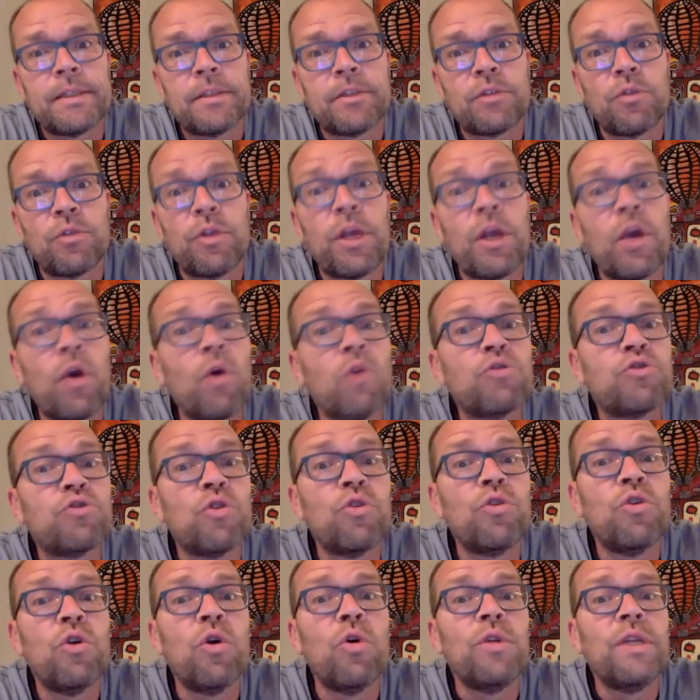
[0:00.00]
So they
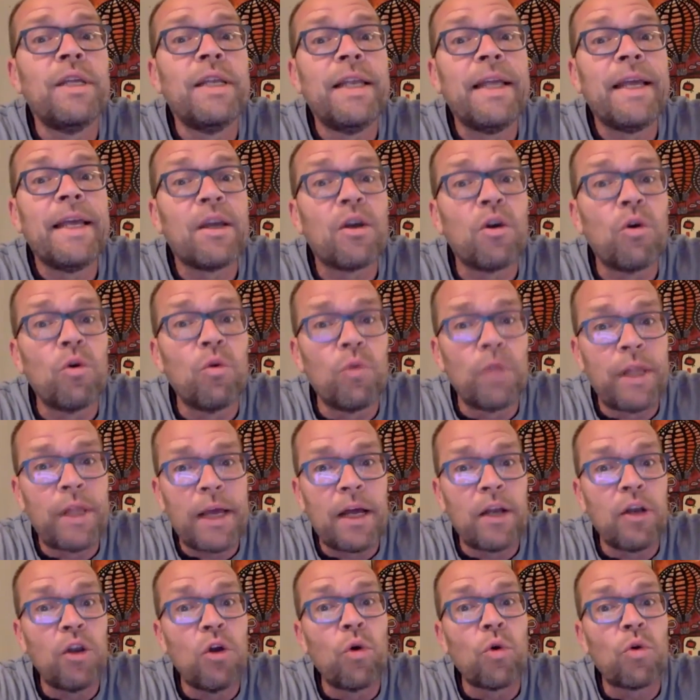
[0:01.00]
also know the lingo
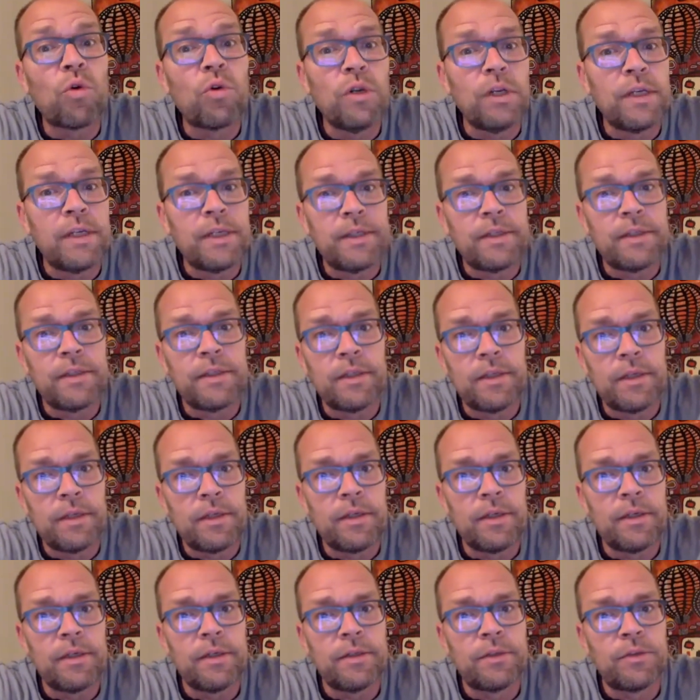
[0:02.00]
there locally
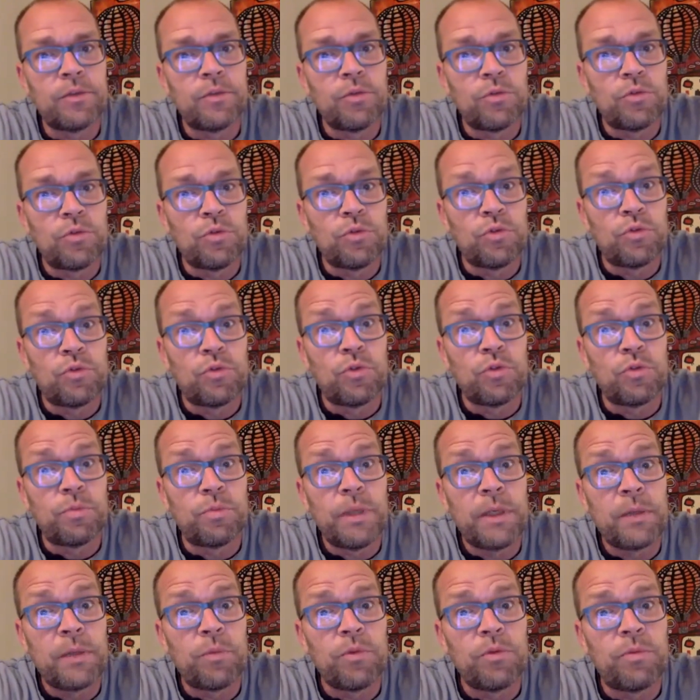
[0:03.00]
to
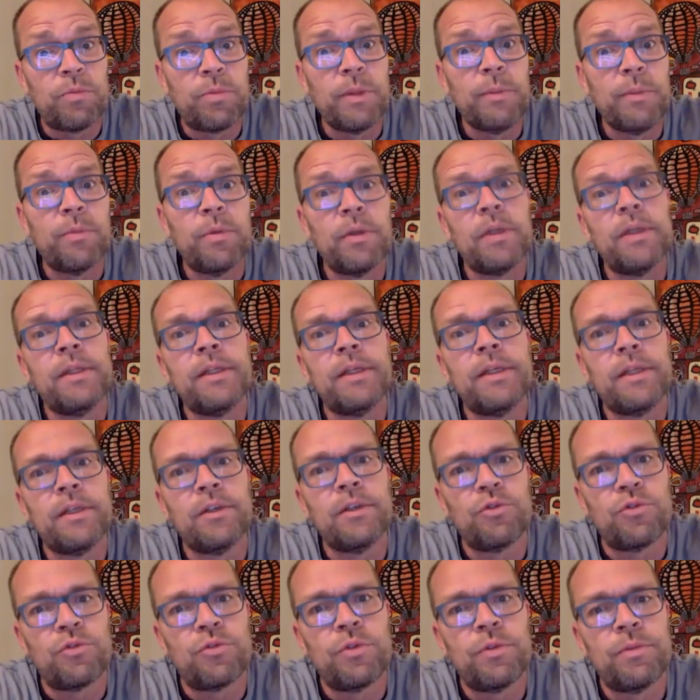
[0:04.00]
speak with people in the
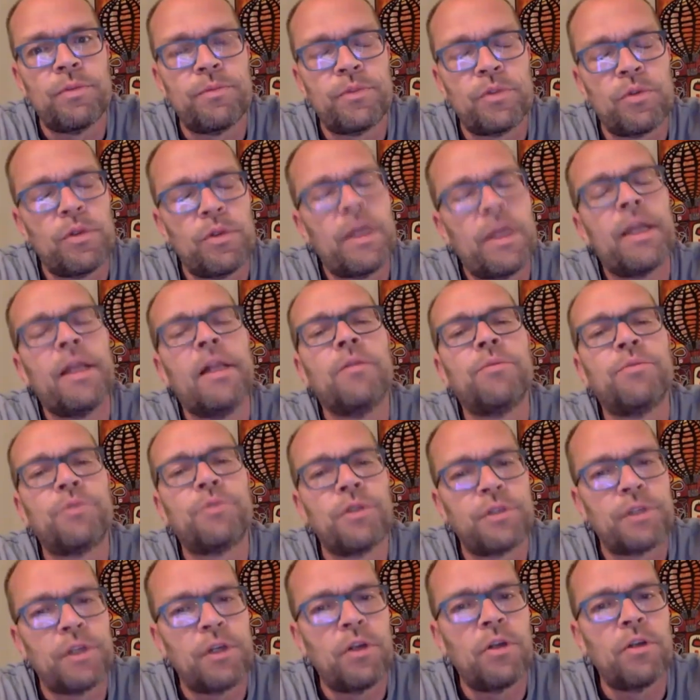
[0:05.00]
industry. So that helps
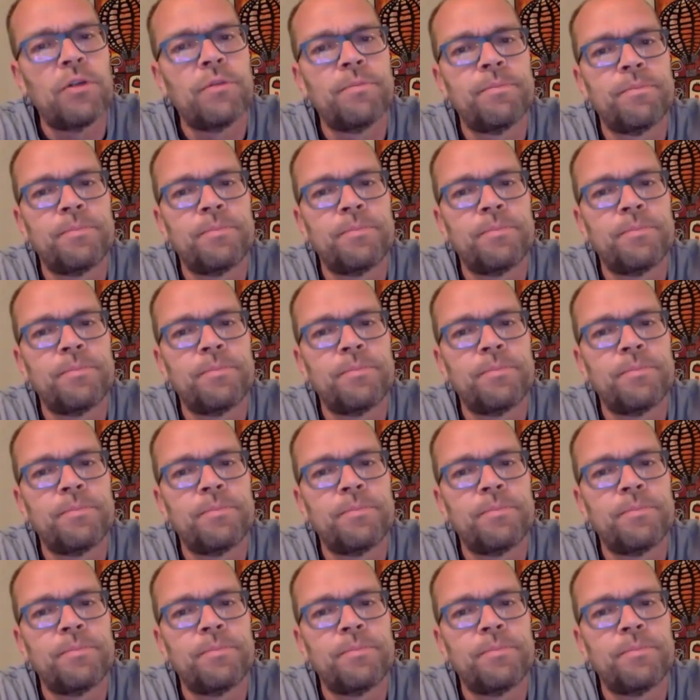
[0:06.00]
us a lot.